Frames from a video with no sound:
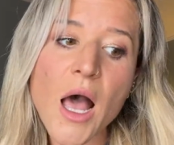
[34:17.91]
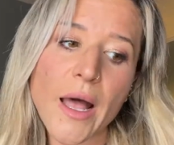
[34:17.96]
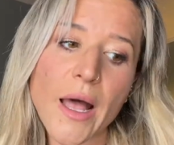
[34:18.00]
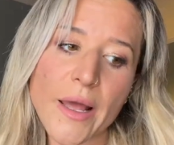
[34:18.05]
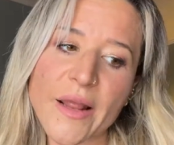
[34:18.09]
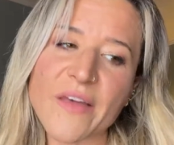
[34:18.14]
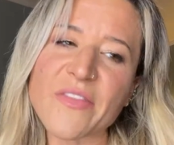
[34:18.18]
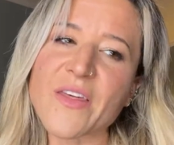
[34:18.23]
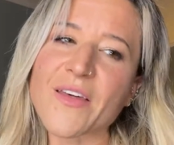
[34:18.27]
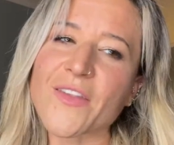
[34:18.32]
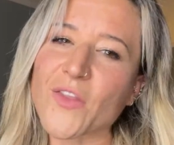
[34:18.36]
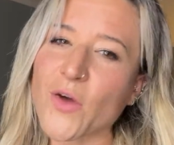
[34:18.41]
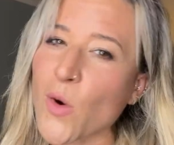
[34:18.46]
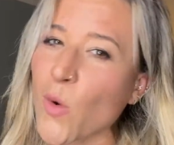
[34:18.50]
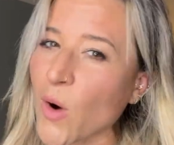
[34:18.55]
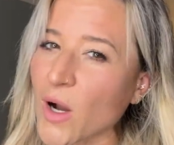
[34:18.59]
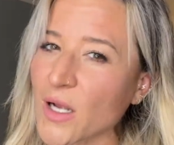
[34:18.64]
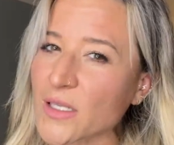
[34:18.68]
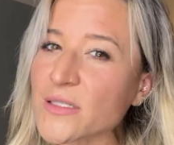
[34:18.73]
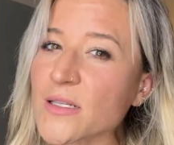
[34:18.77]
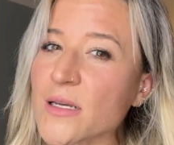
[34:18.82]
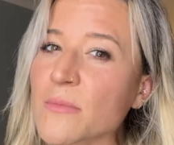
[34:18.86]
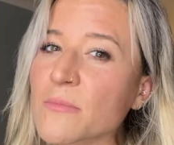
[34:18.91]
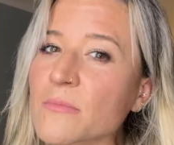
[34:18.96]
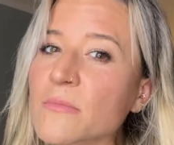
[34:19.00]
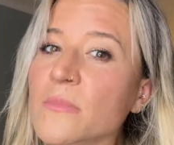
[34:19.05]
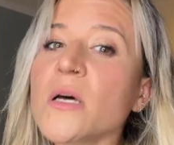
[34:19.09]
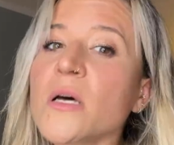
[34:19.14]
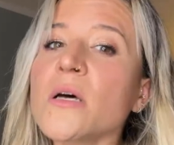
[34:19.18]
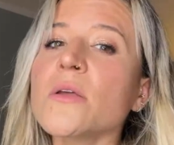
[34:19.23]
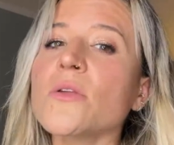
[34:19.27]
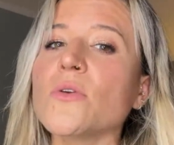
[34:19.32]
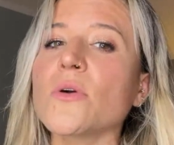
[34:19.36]
And I think the quantum,
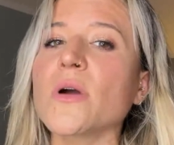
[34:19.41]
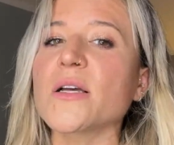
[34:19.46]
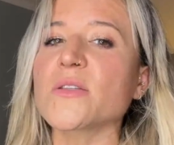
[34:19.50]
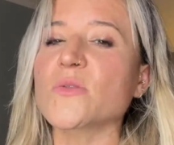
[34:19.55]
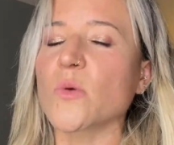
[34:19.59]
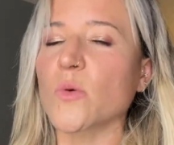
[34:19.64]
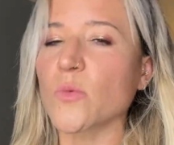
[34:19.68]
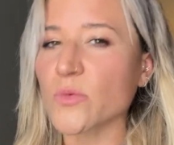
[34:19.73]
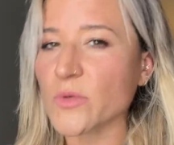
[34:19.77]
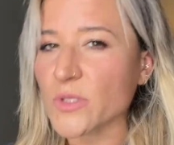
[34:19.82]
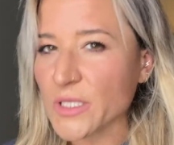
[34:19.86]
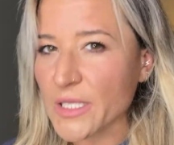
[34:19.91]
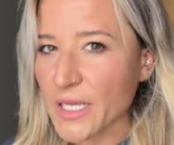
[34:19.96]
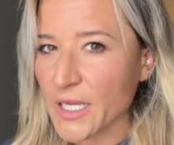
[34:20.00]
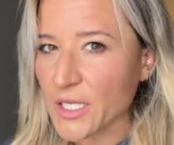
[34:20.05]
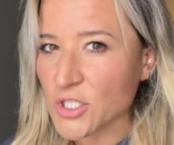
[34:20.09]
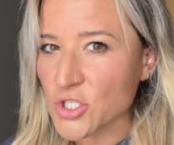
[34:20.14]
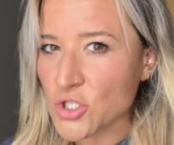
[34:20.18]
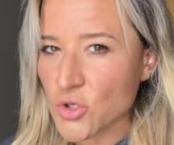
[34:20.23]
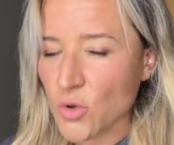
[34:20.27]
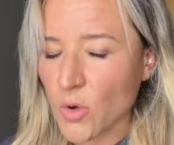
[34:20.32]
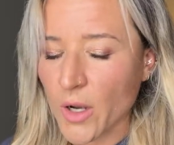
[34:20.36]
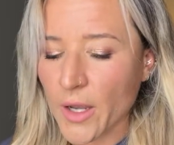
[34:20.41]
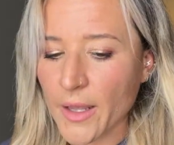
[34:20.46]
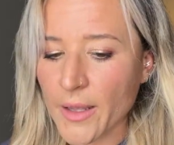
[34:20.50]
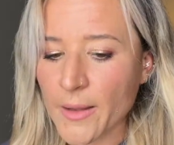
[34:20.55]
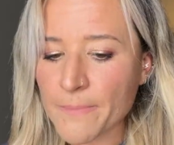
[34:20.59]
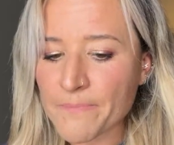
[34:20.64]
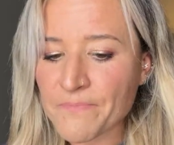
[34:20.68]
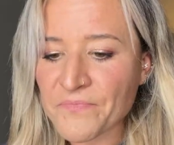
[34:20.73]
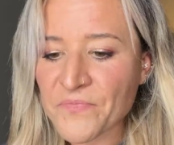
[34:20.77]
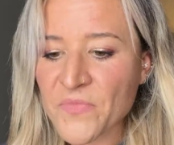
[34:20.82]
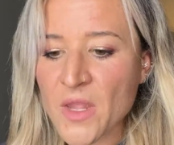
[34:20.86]
you guys will really
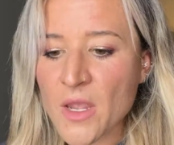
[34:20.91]
enjoy.